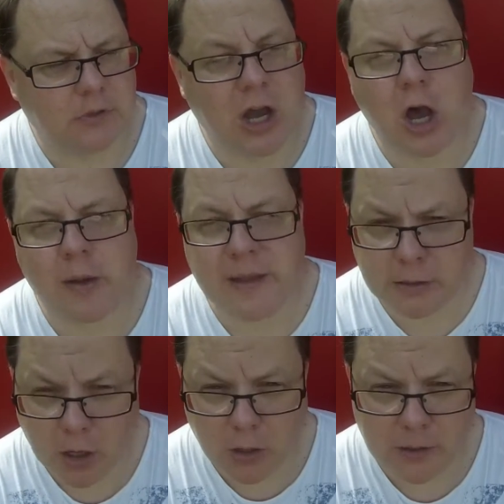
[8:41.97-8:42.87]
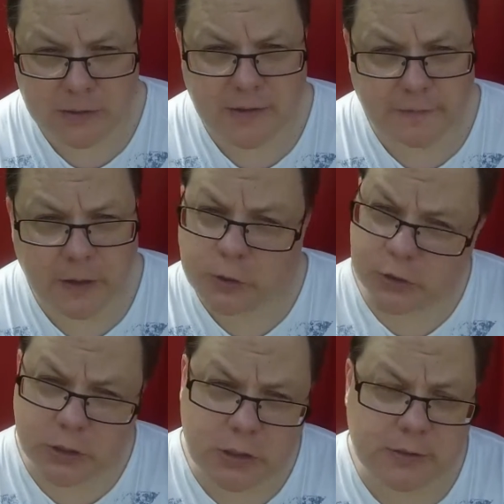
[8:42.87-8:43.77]
common cards that
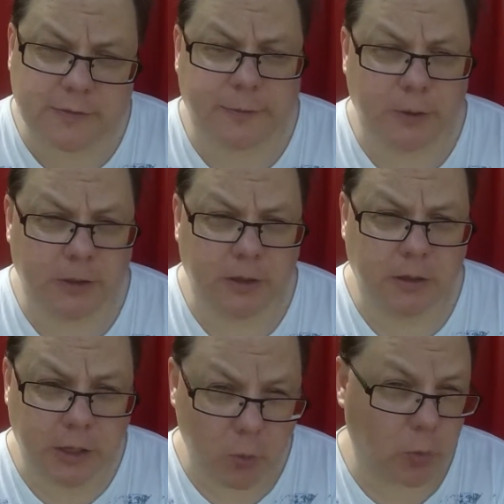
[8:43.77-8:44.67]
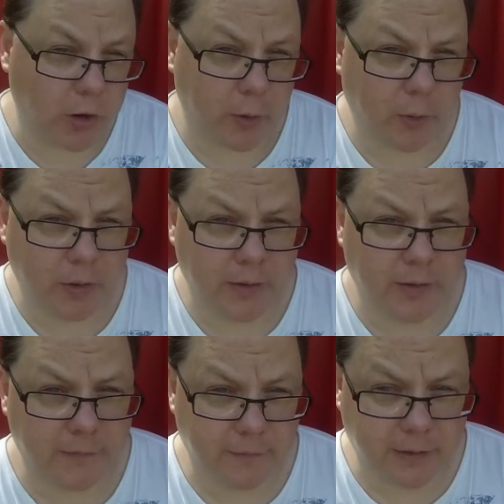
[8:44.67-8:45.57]
folks use for GoPro
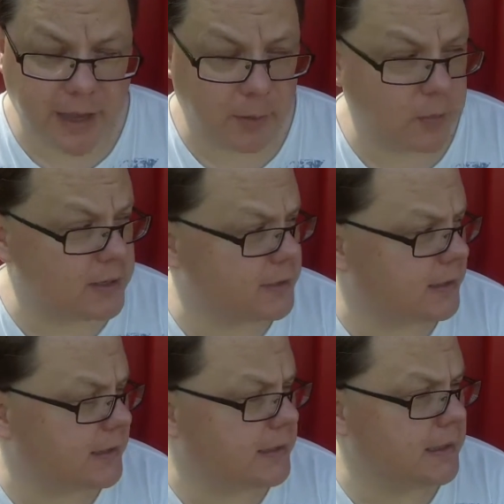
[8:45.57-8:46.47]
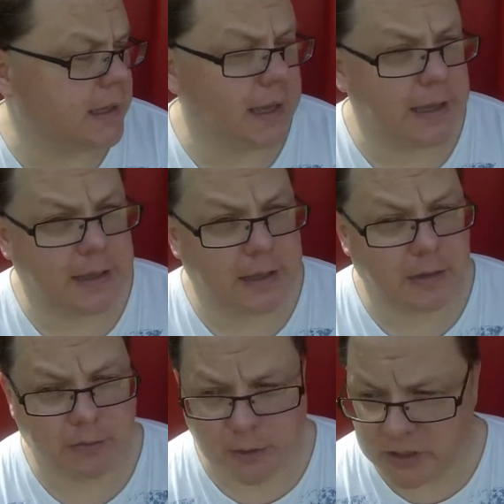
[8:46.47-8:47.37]
cameras.
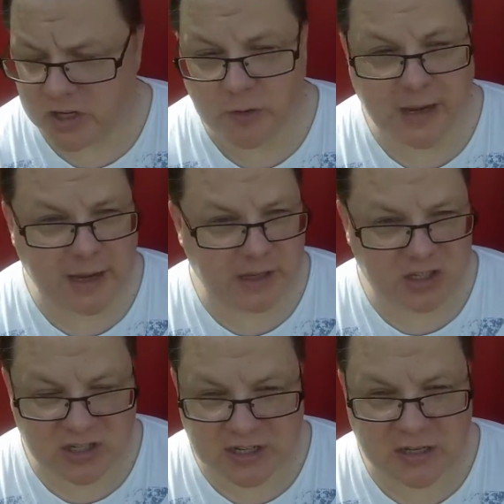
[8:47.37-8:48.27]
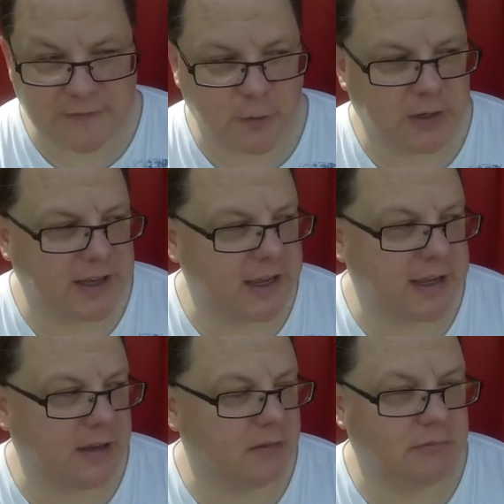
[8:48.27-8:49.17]
32 gig, 64
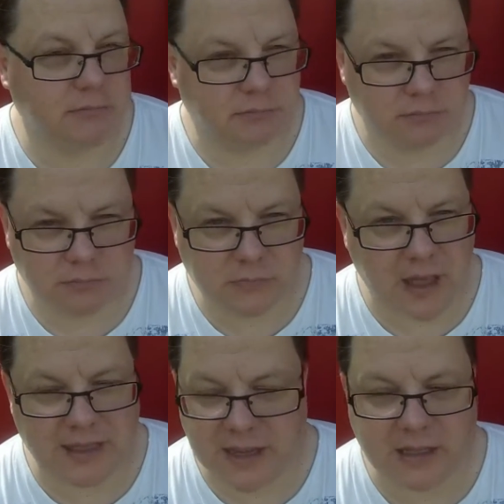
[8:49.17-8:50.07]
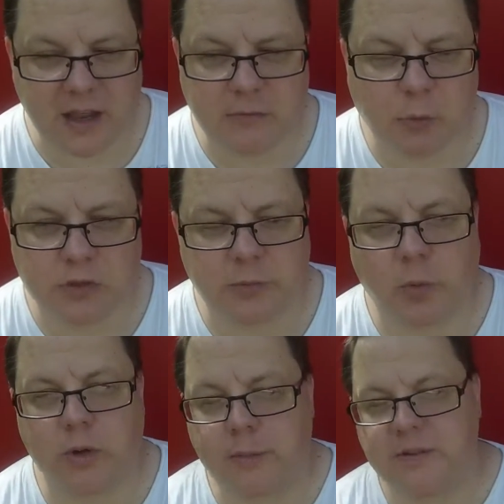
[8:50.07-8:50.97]
gig. I think they will
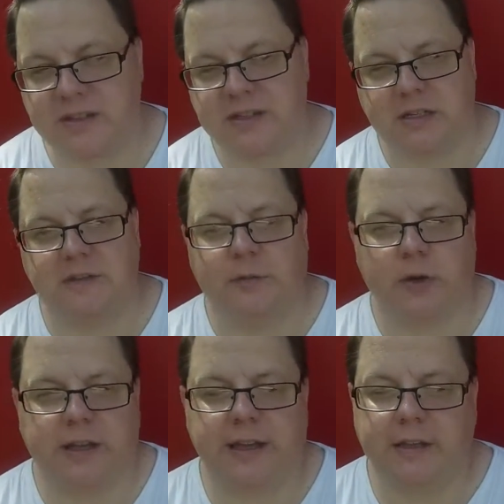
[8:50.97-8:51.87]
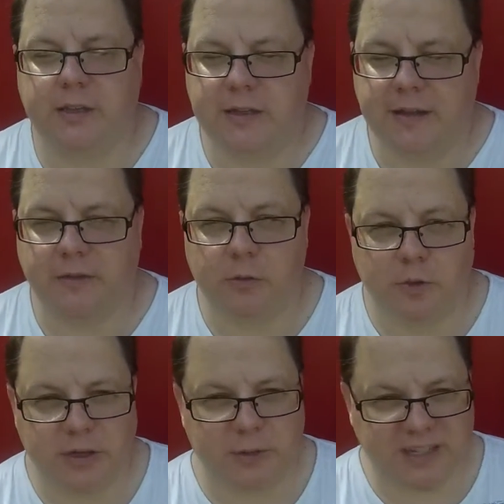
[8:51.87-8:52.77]
support up to 64 gig, so you definitely
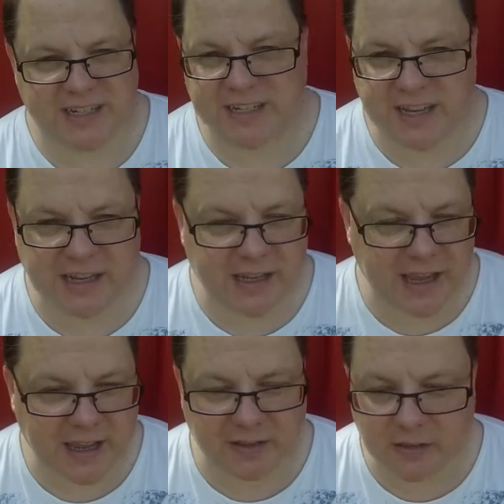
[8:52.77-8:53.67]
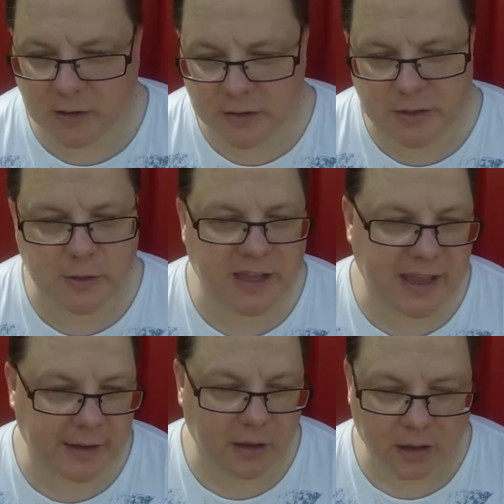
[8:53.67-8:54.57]
want to do 16 gig, 32
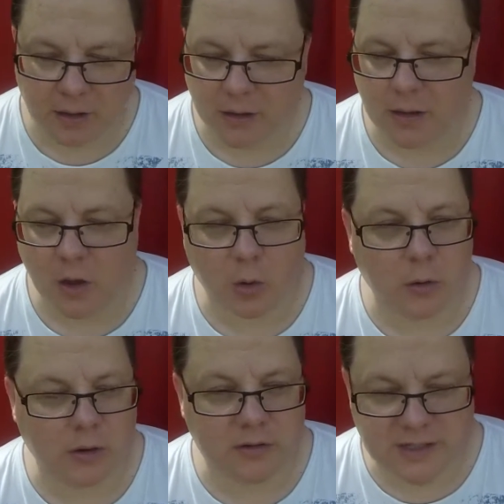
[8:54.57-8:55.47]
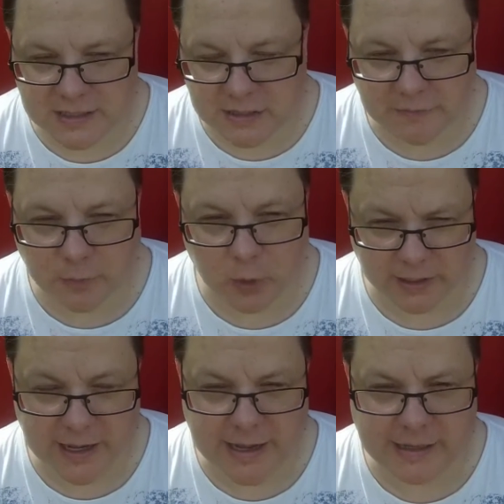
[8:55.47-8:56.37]
gig, or 64
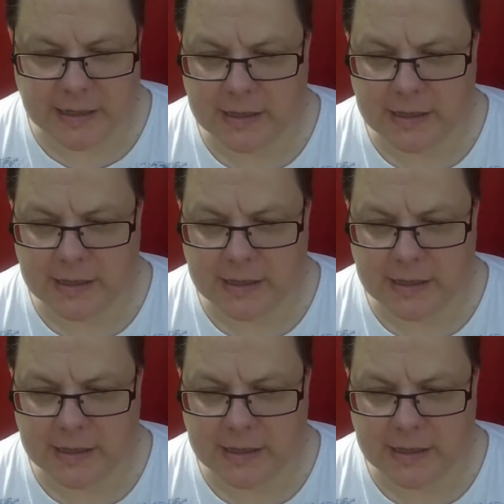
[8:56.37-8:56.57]
gig.